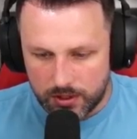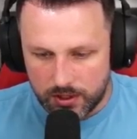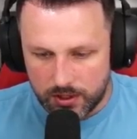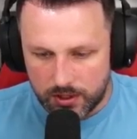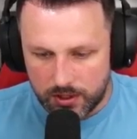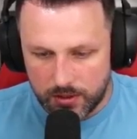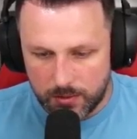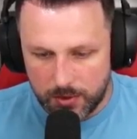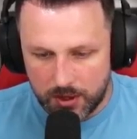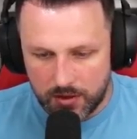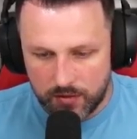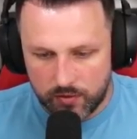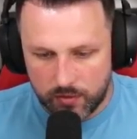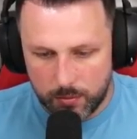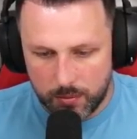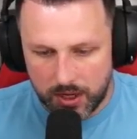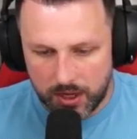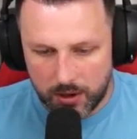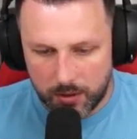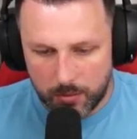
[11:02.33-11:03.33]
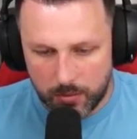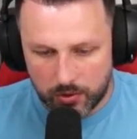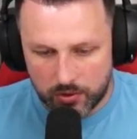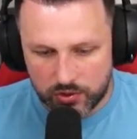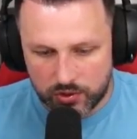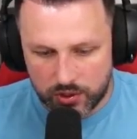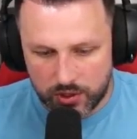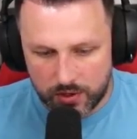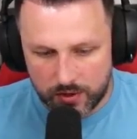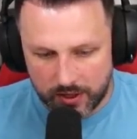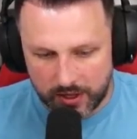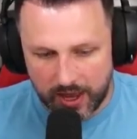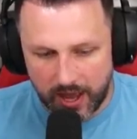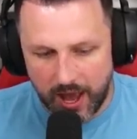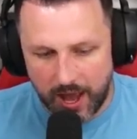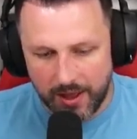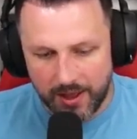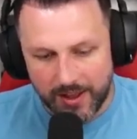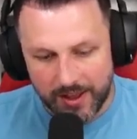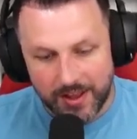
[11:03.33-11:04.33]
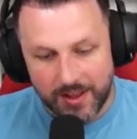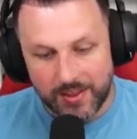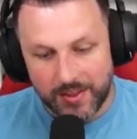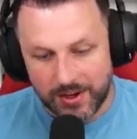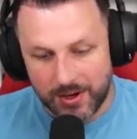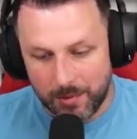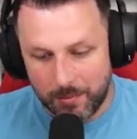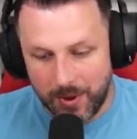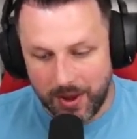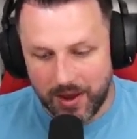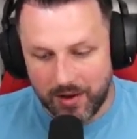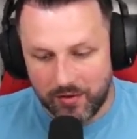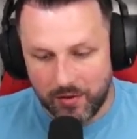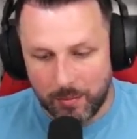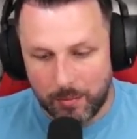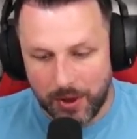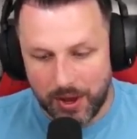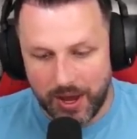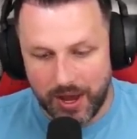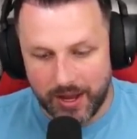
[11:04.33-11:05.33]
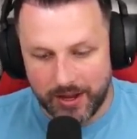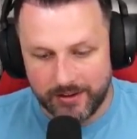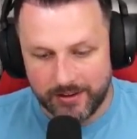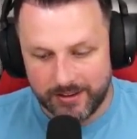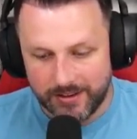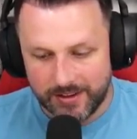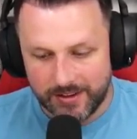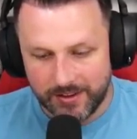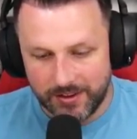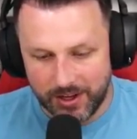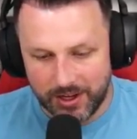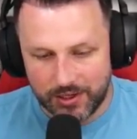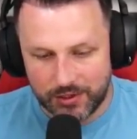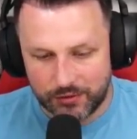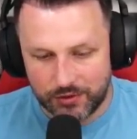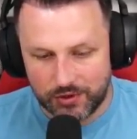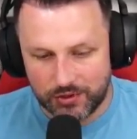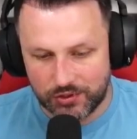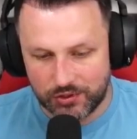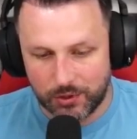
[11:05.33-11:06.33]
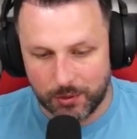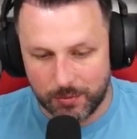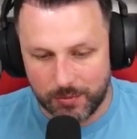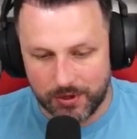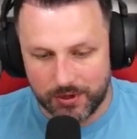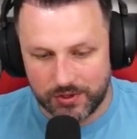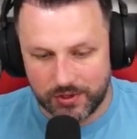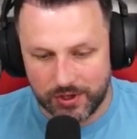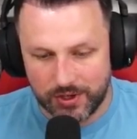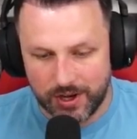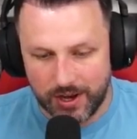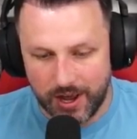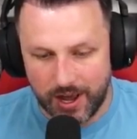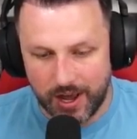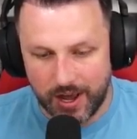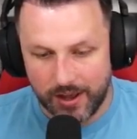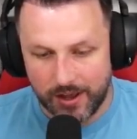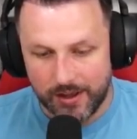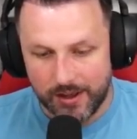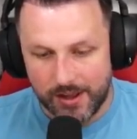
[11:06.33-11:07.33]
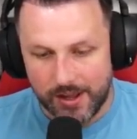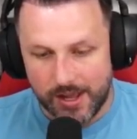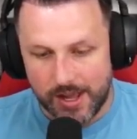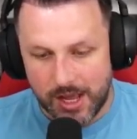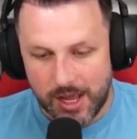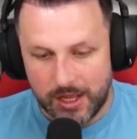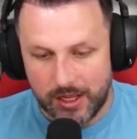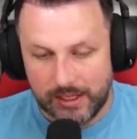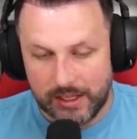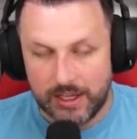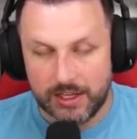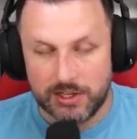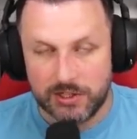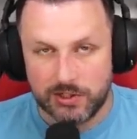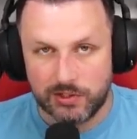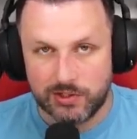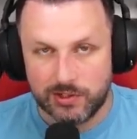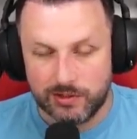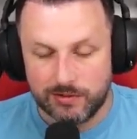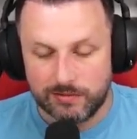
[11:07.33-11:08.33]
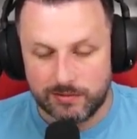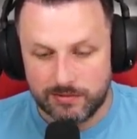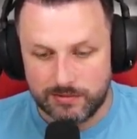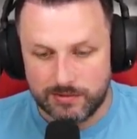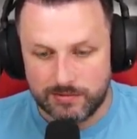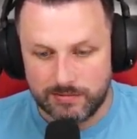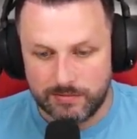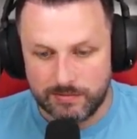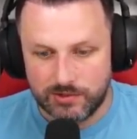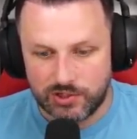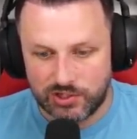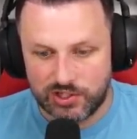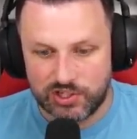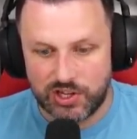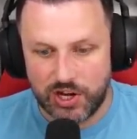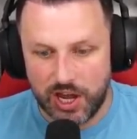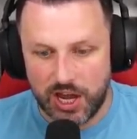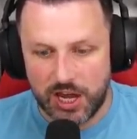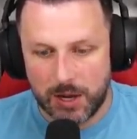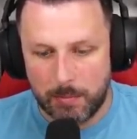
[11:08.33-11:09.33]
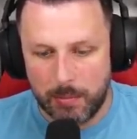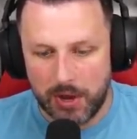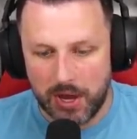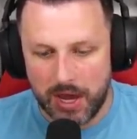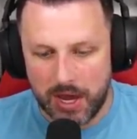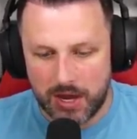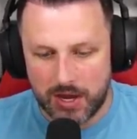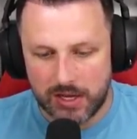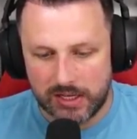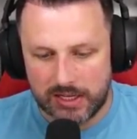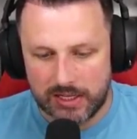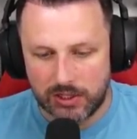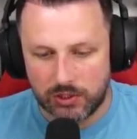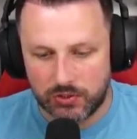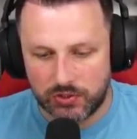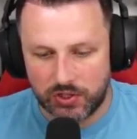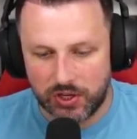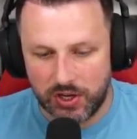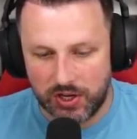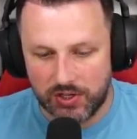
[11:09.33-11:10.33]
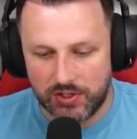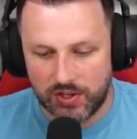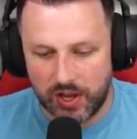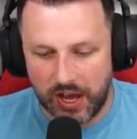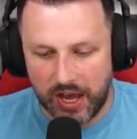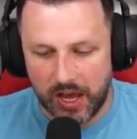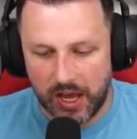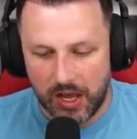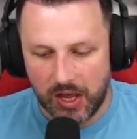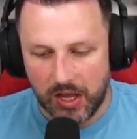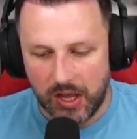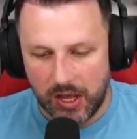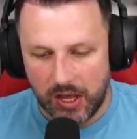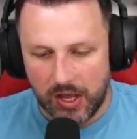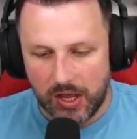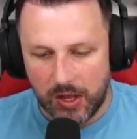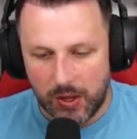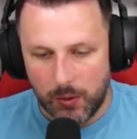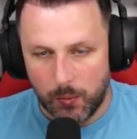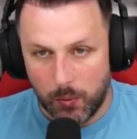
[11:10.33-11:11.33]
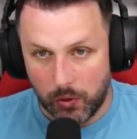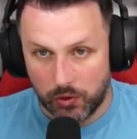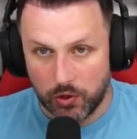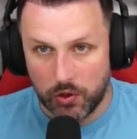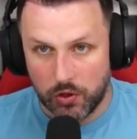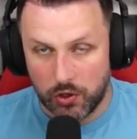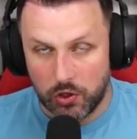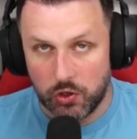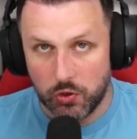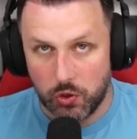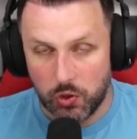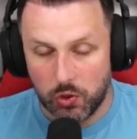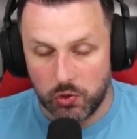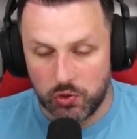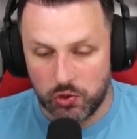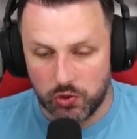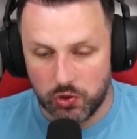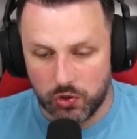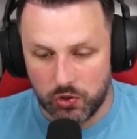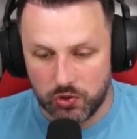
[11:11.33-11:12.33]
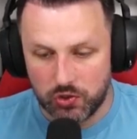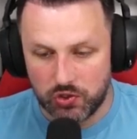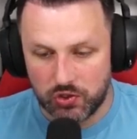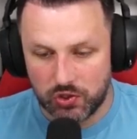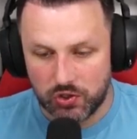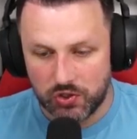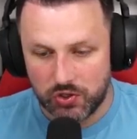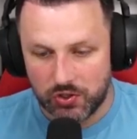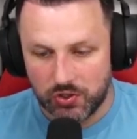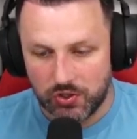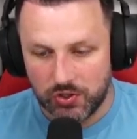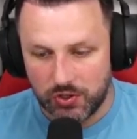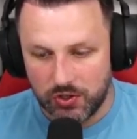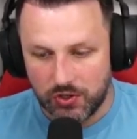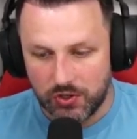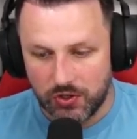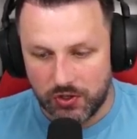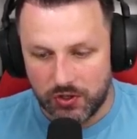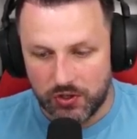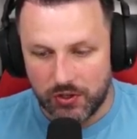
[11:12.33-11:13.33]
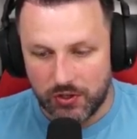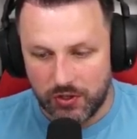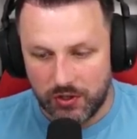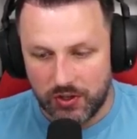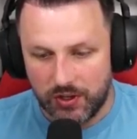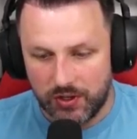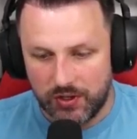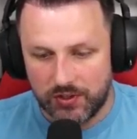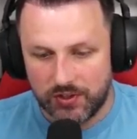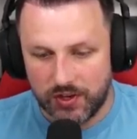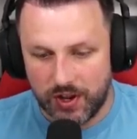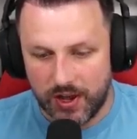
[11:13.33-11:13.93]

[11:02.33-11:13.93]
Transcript: a bit of a bigger monster. They're a bit of a pain, these Frost Stompers, and a little sneak peek, a little teaser. One of the dojos is